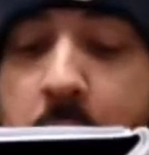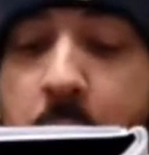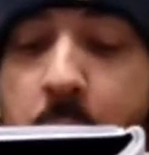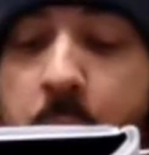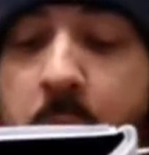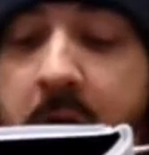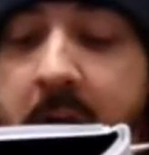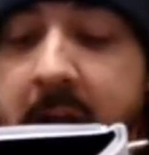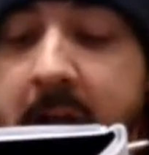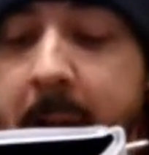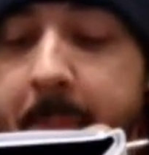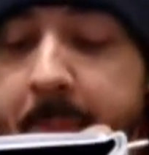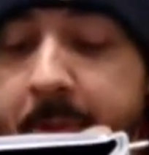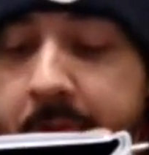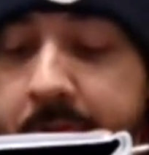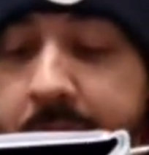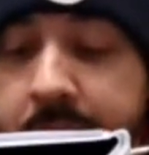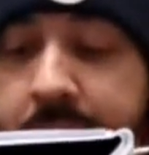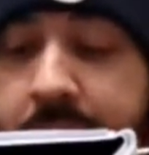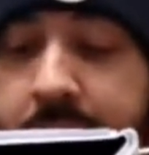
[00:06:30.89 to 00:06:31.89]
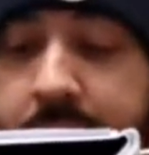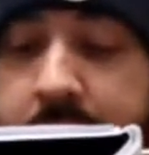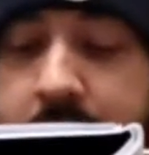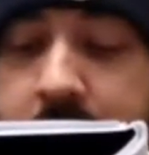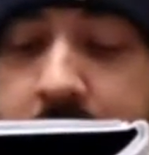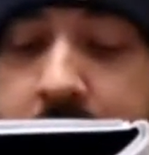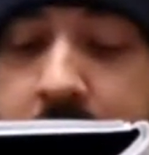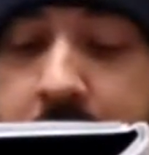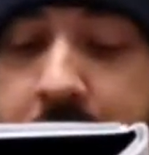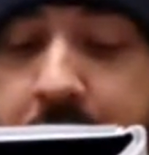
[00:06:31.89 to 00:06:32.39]
What happens
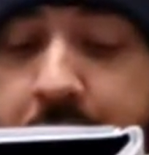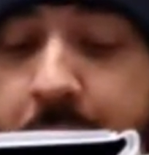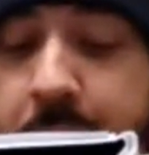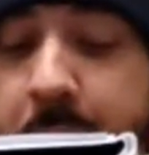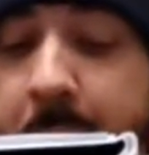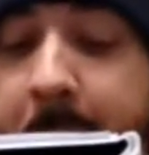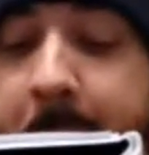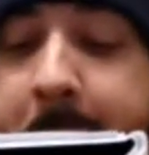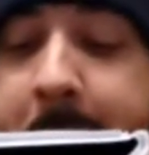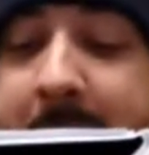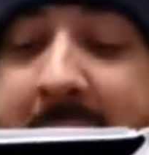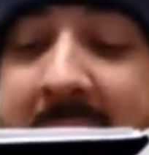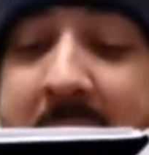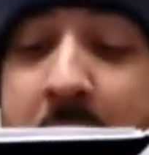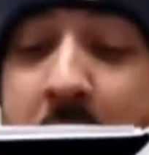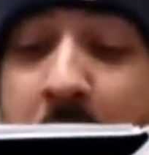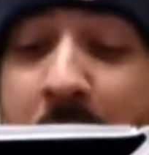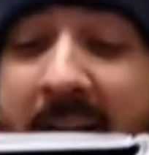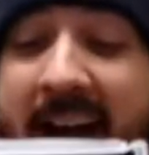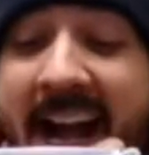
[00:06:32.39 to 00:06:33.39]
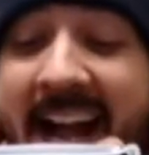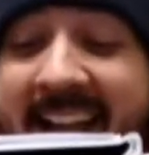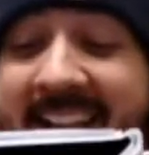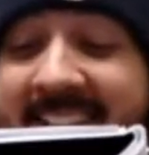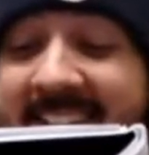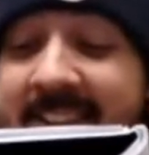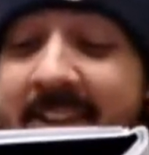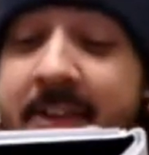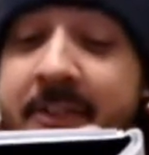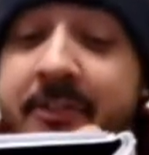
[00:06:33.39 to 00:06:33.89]
to a male
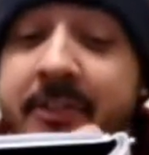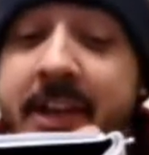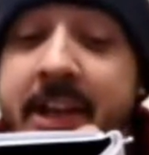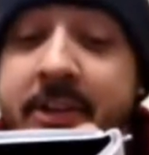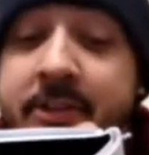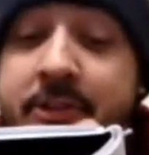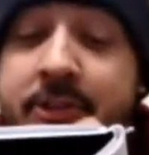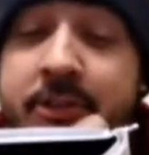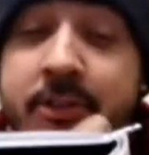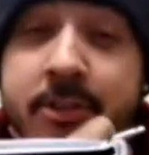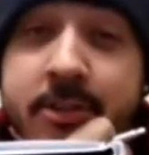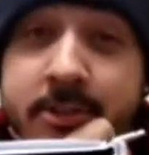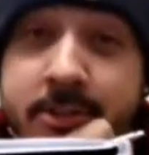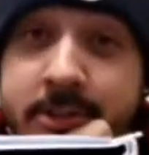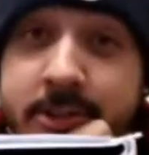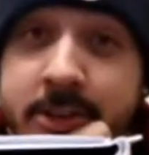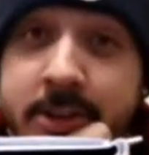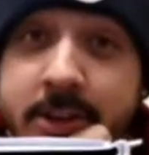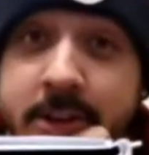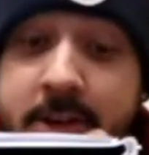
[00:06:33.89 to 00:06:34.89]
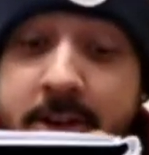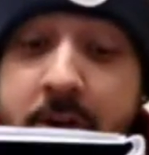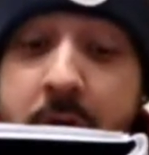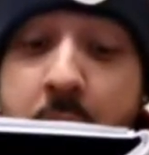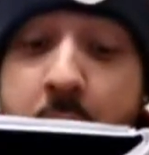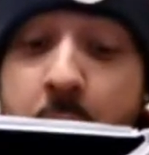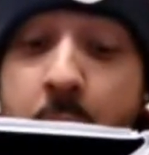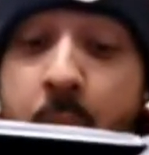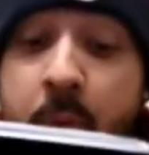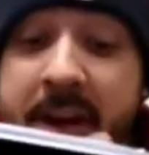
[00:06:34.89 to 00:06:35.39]
anglerfish
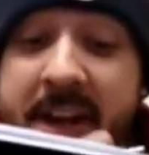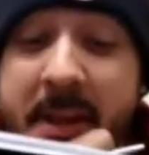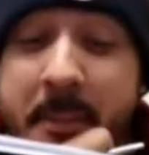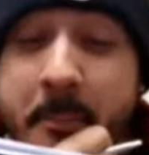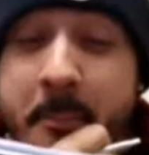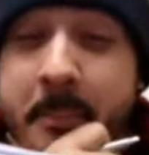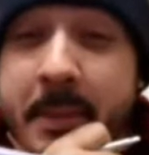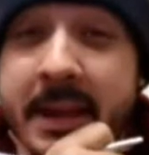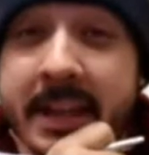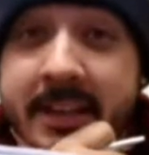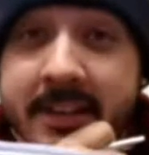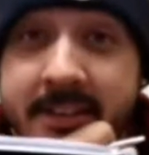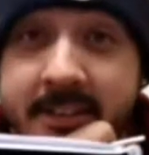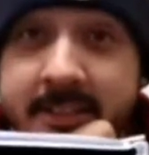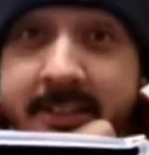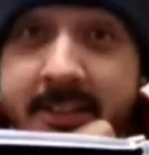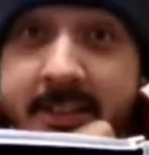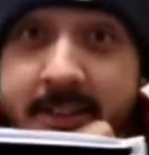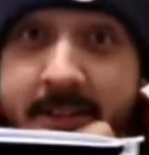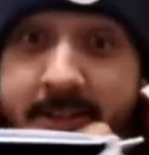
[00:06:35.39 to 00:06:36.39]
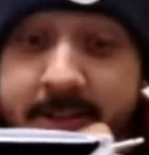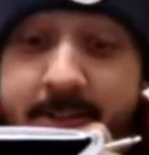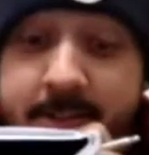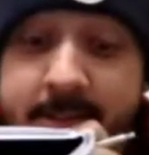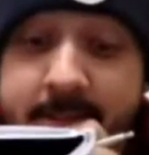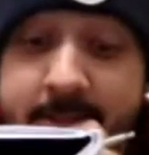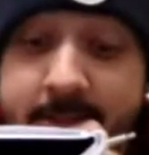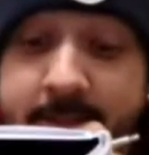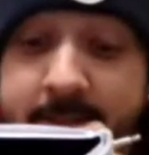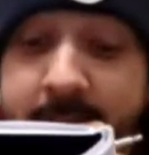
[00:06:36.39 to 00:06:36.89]
when it mates?
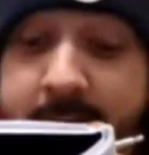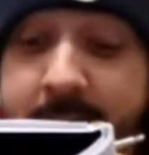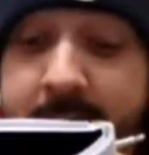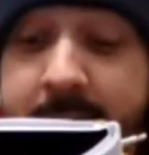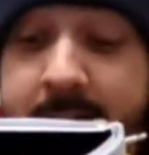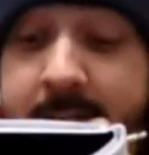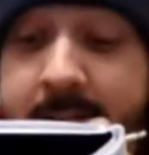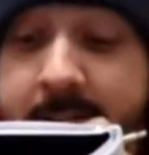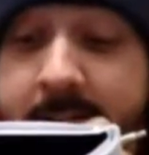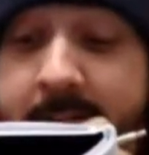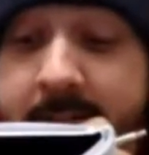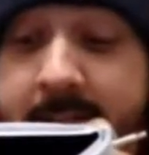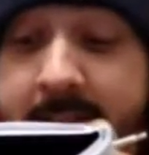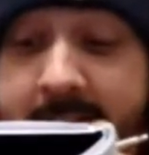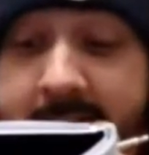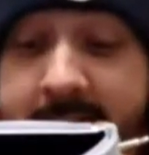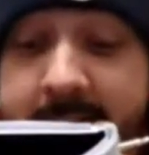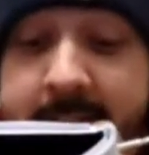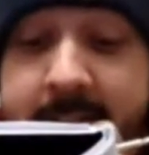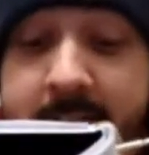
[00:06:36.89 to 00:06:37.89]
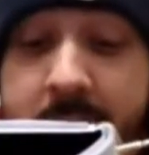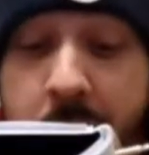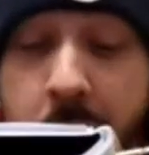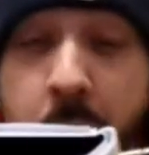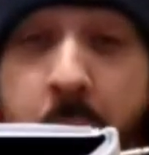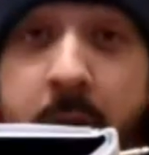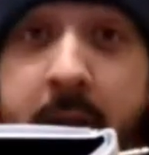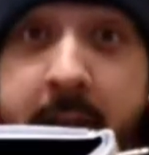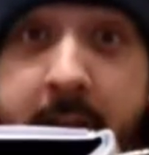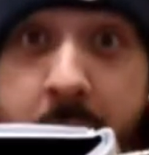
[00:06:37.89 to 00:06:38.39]
Now this is a
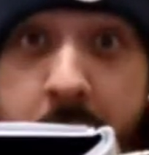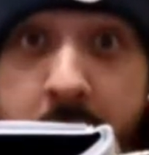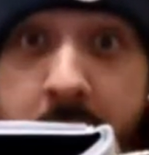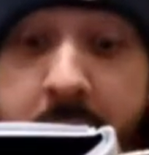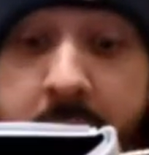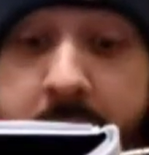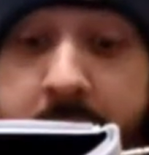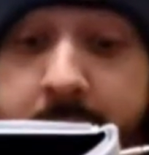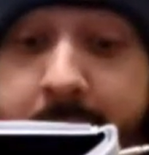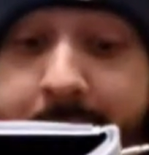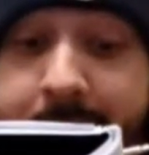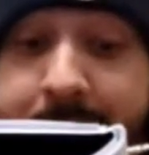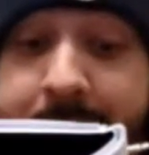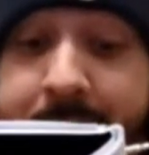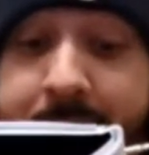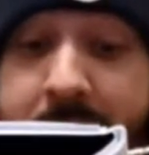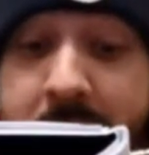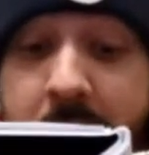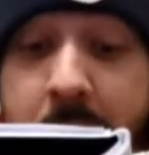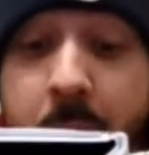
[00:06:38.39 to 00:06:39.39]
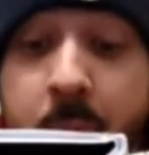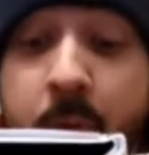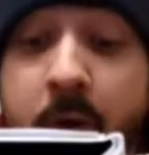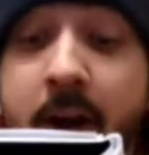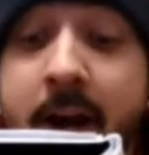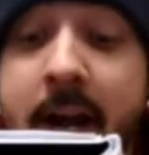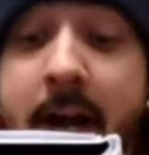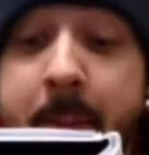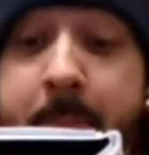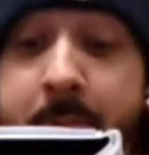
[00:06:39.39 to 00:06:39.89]
weird one.
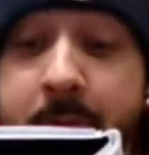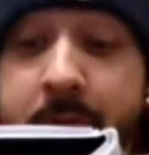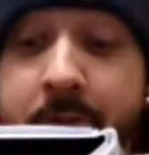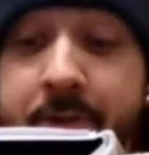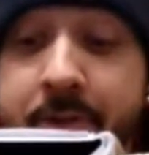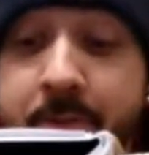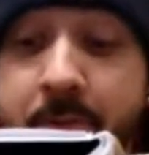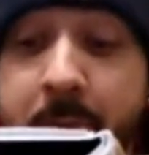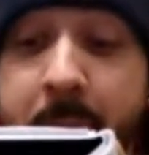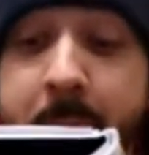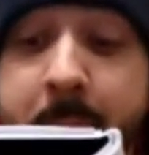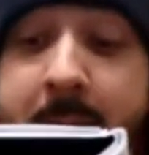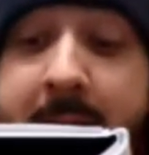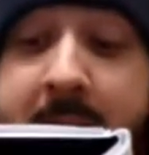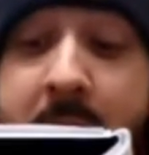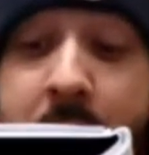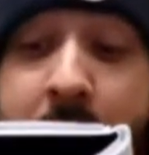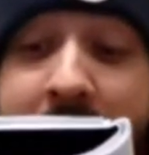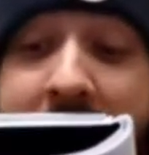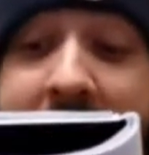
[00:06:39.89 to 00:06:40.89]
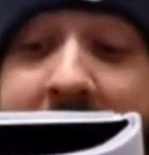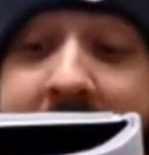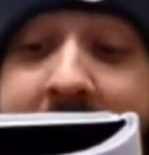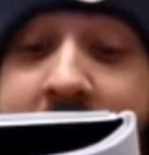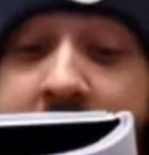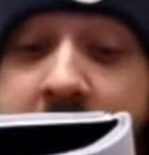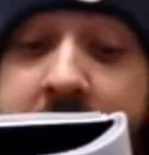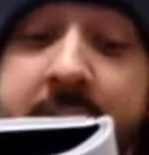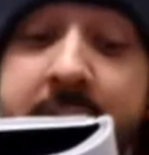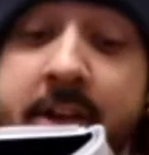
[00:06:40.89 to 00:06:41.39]
What happens to a male
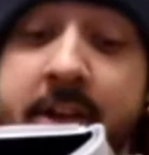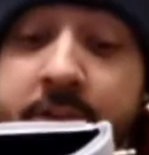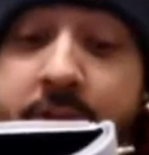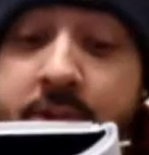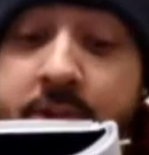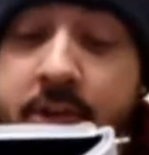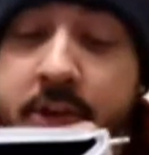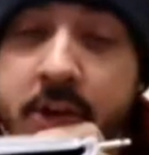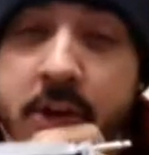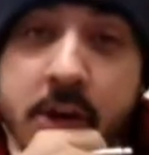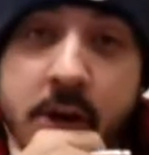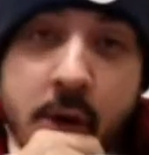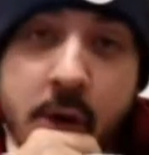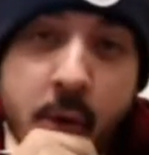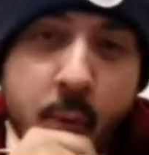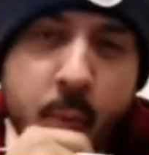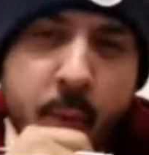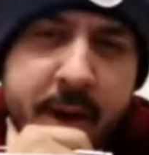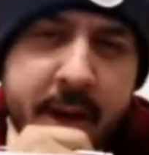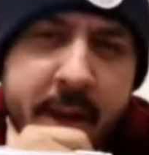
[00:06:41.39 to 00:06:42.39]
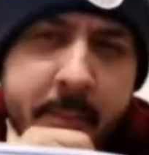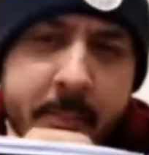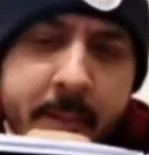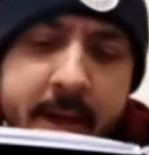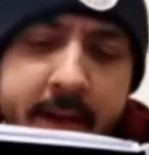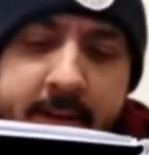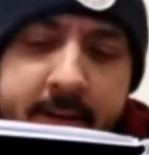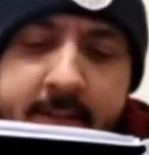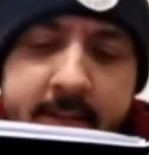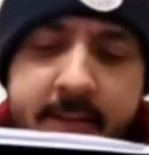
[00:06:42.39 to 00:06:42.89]
anglerfish when it
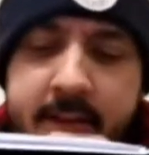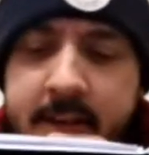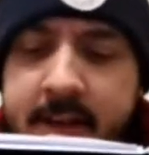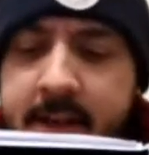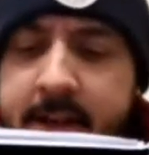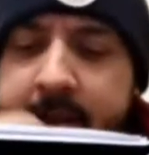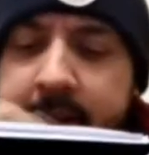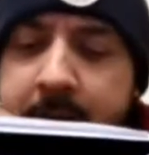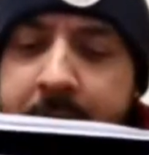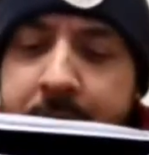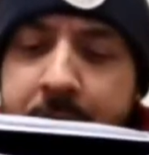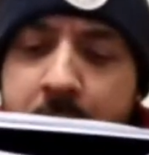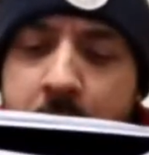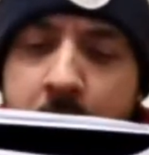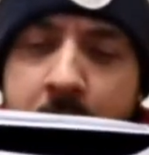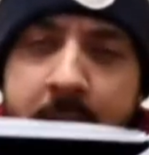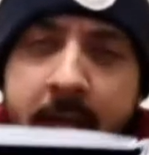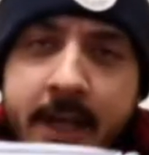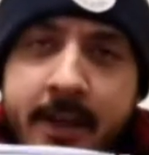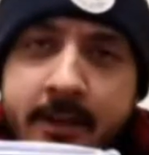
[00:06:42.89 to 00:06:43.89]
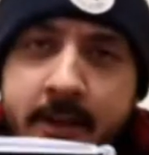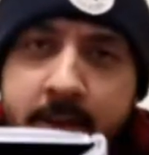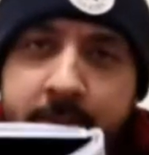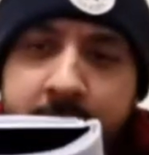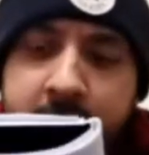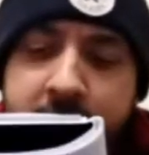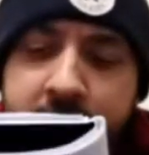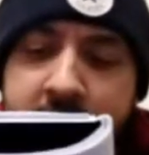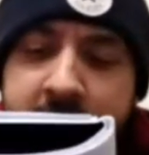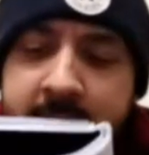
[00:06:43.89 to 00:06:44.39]
mates? If you don't know what an
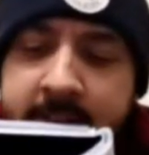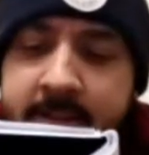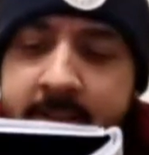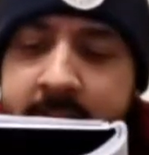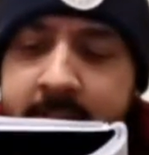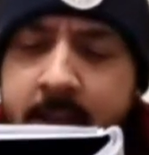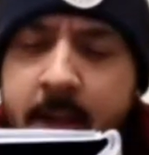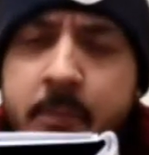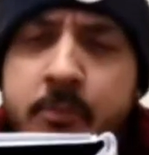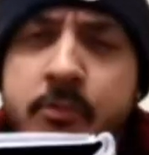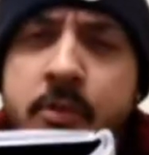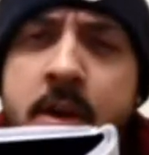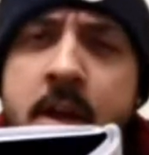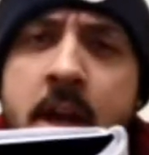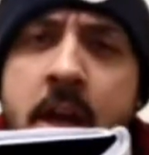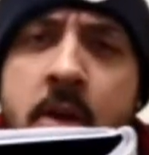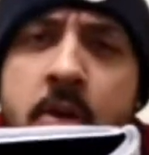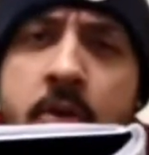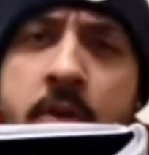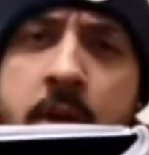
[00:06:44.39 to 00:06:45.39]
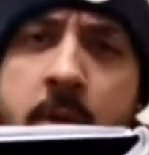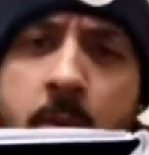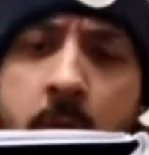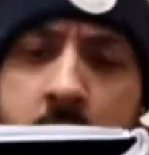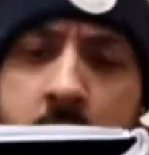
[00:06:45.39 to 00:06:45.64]
anglerfish is, they're the really ugly